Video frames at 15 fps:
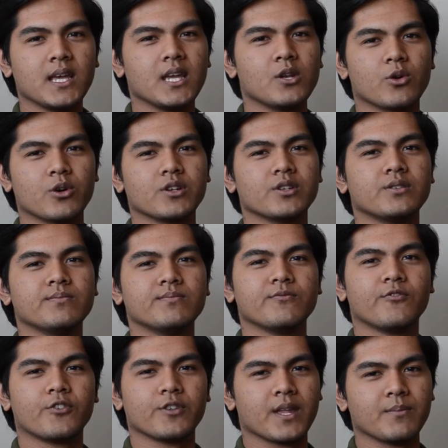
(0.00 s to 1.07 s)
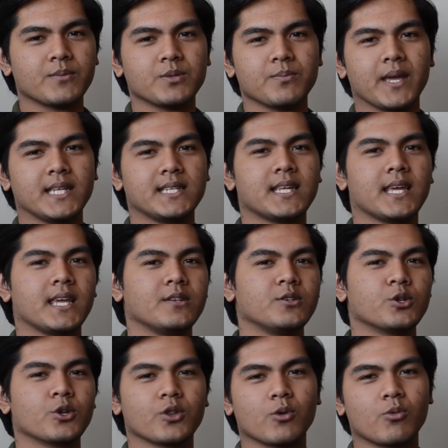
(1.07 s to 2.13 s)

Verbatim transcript: in order for them to maintain, you know,